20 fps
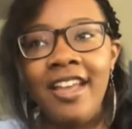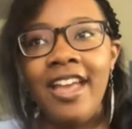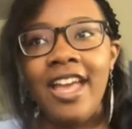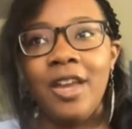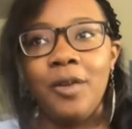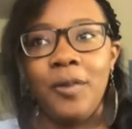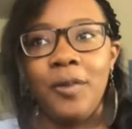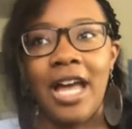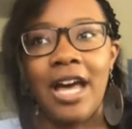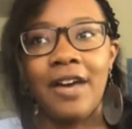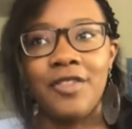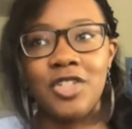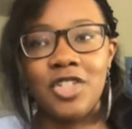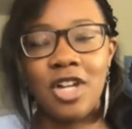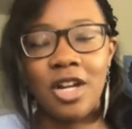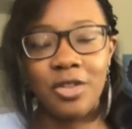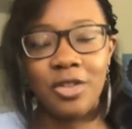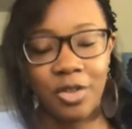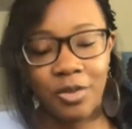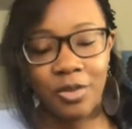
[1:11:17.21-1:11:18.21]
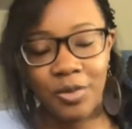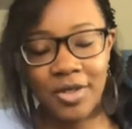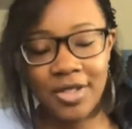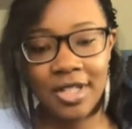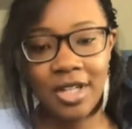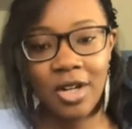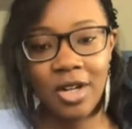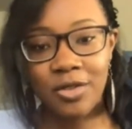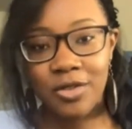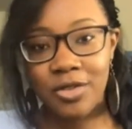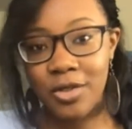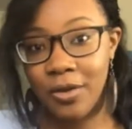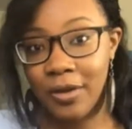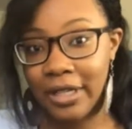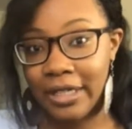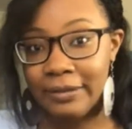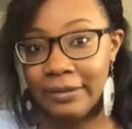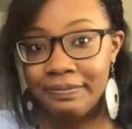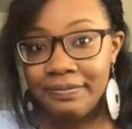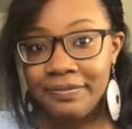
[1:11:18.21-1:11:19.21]
and we have a genre of music called
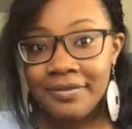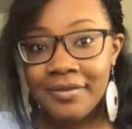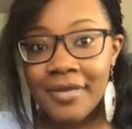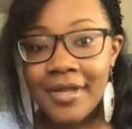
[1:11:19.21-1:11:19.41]
soca.